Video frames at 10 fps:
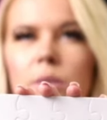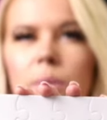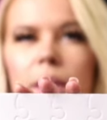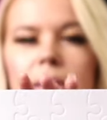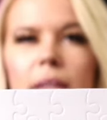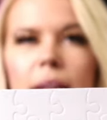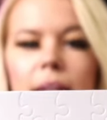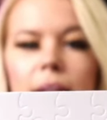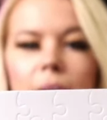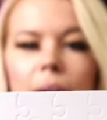this one is an
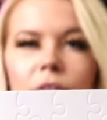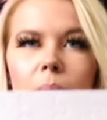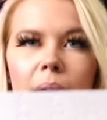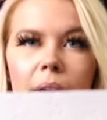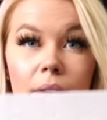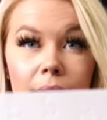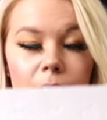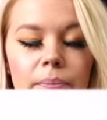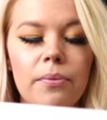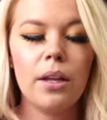8.5 by
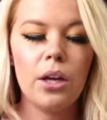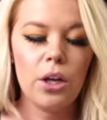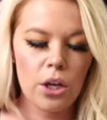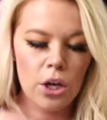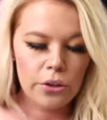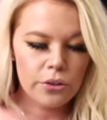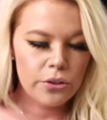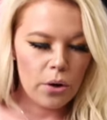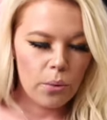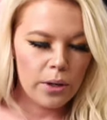11.
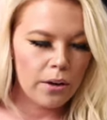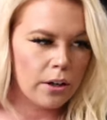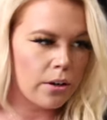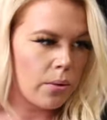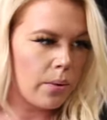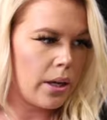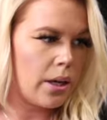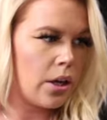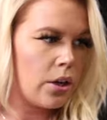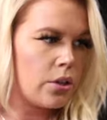So we are
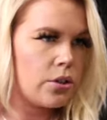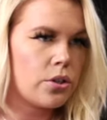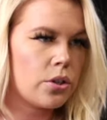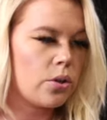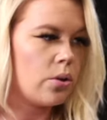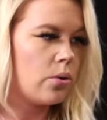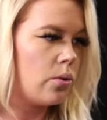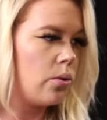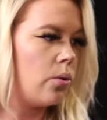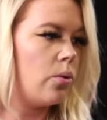going
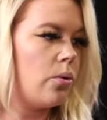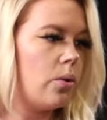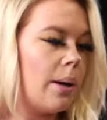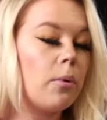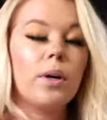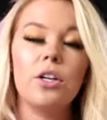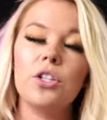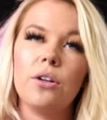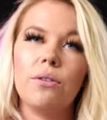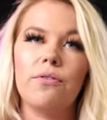to, I'm going to
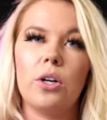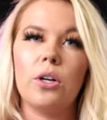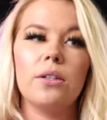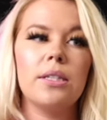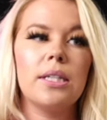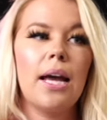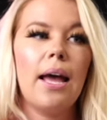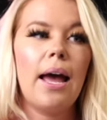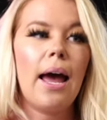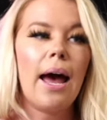show you first
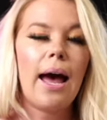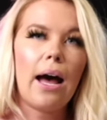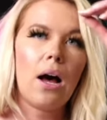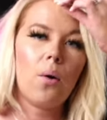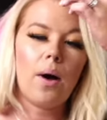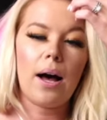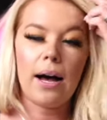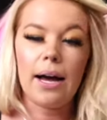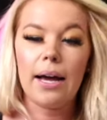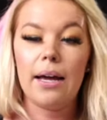how
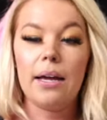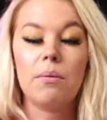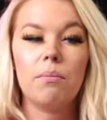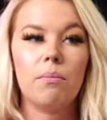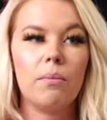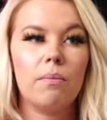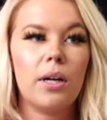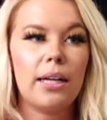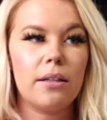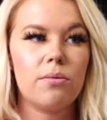I
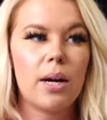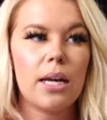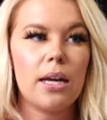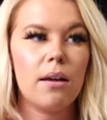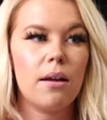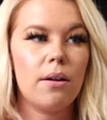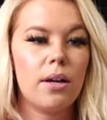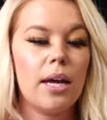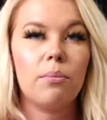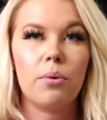got this ready
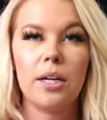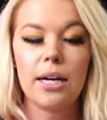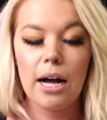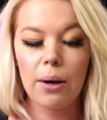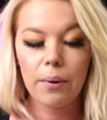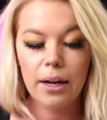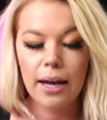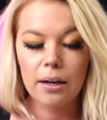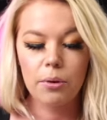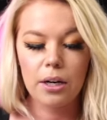and printed out. I went
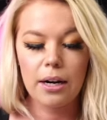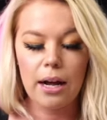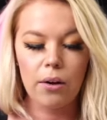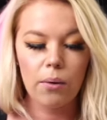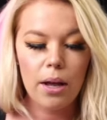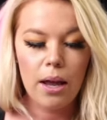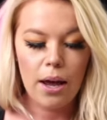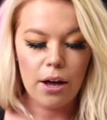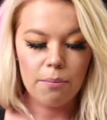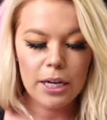ahead and printed out
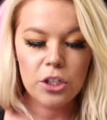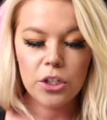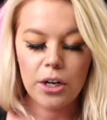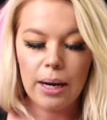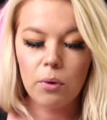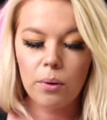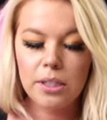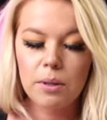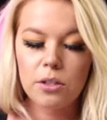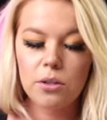a picture. I'm
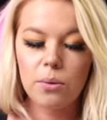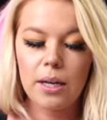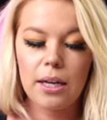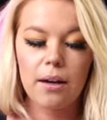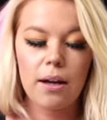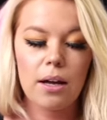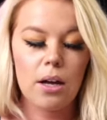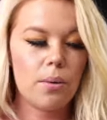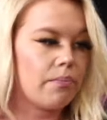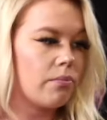going to be doing
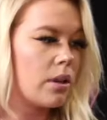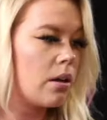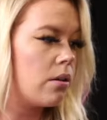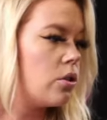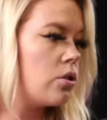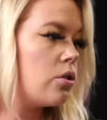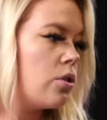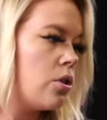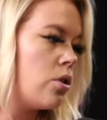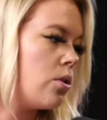um,
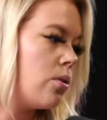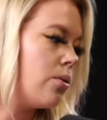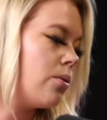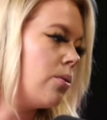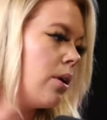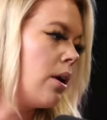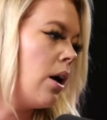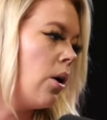two